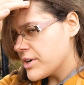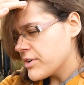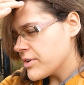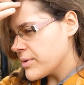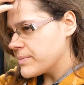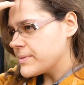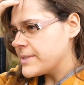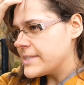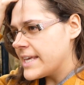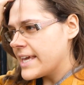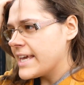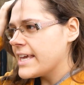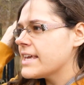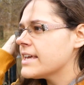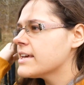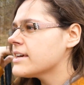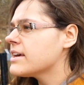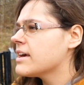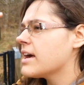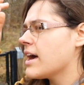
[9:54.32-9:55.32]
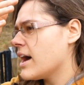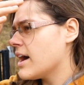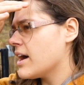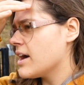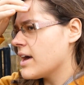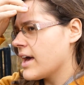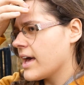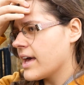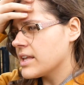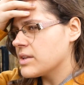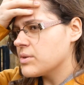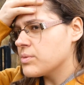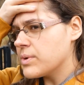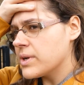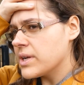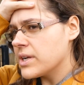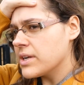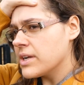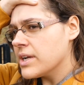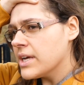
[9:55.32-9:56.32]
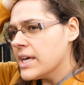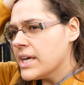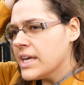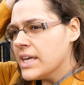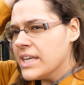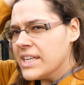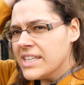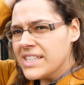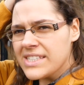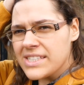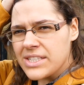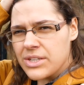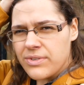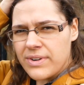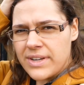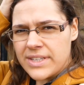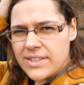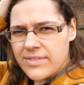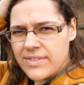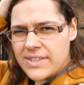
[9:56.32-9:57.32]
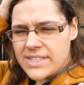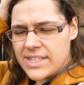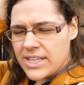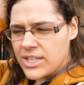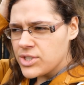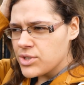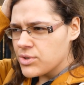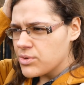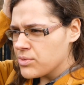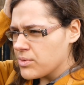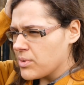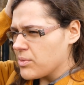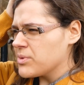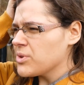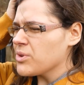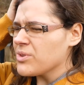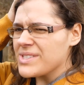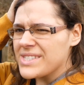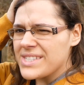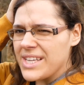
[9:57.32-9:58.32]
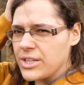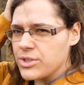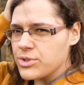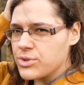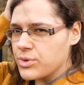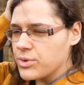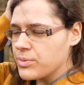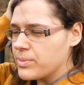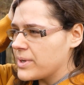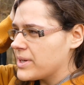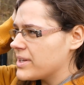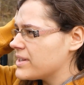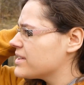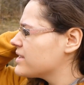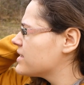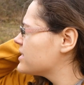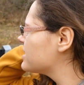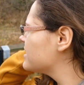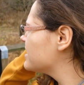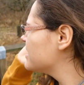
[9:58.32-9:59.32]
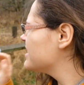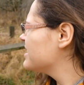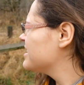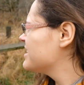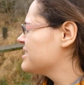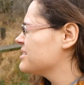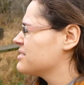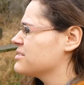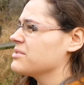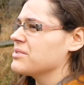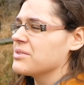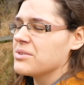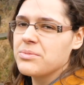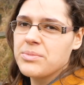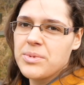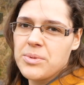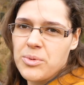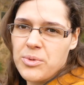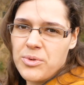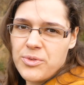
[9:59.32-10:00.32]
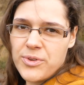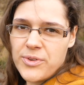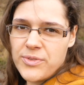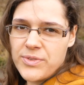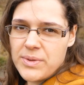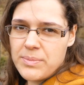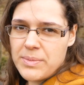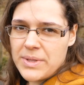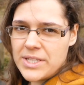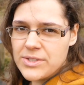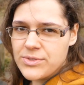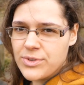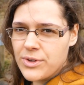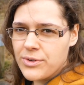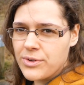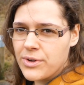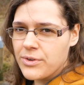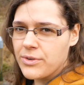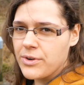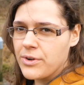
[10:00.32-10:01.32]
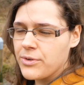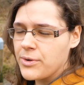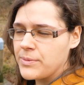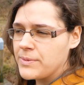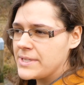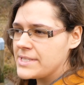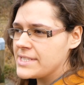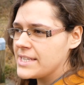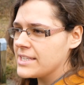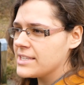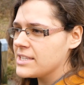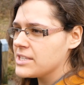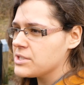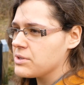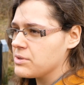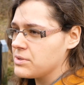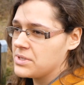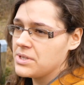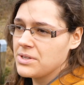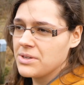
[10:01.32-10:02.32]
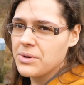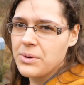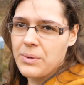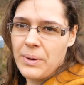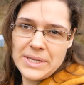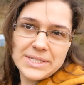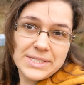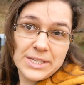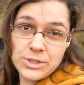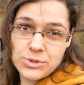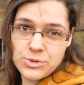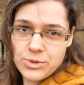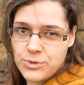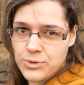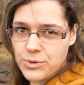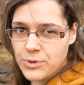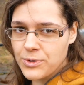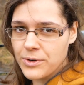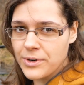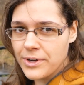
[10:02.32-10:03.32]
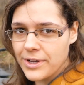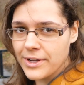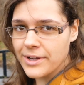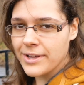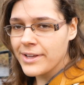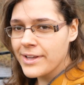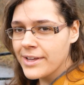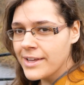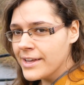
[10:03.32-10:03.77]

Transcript: Durham today, and we're still relatively central. Well, not central, but maybe 50 minutes from the center, so it's quite central for